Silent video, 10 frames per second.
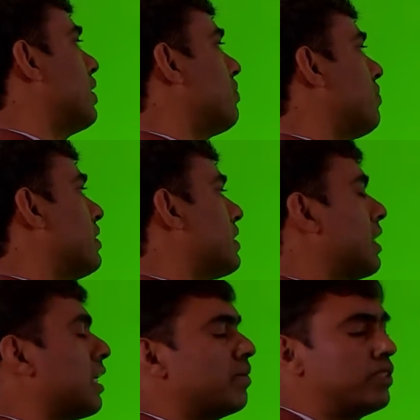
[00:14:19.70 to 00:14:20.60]
first
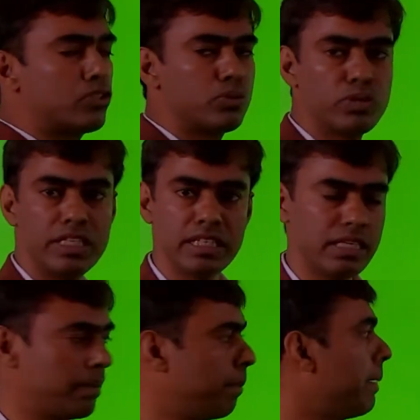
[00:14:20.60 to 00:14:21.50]
column is known as a
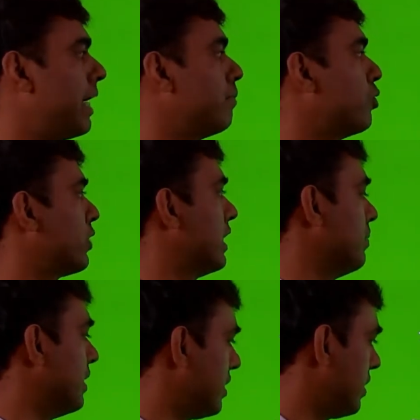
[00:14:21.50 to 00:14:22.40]
pivot
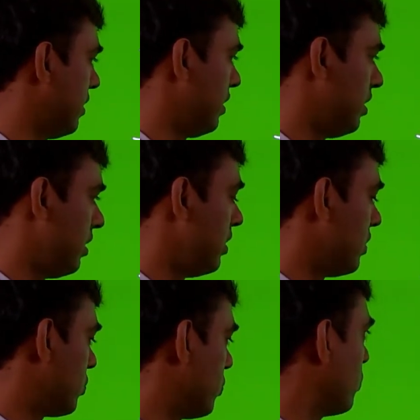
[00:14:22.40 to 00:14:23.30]
element.
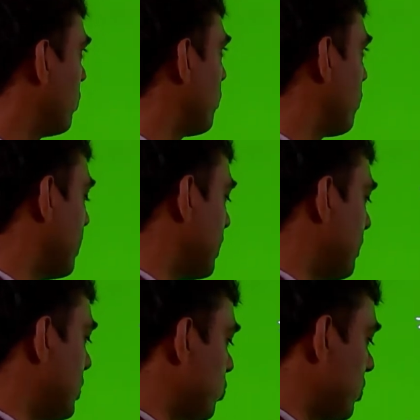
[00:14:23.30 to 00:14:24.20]
So first we
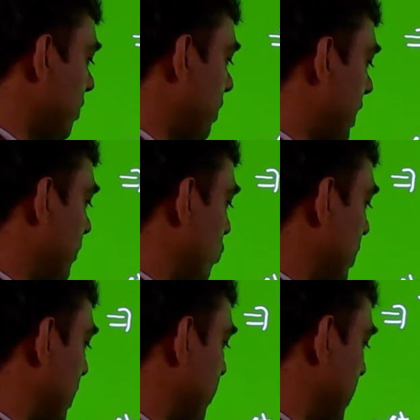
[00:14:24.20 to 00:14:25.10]
choose the pivot
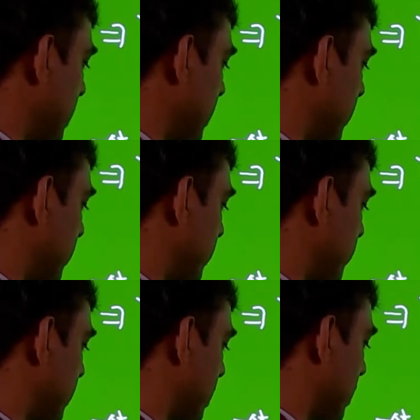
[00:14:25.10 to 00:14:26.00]
element.
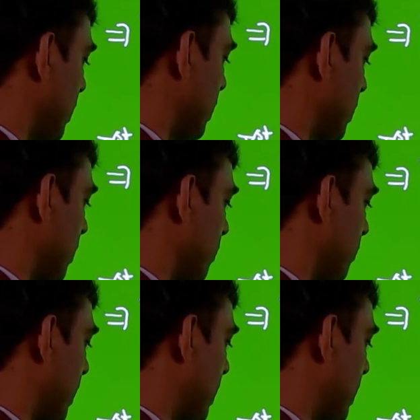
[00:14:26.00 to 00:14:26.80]
How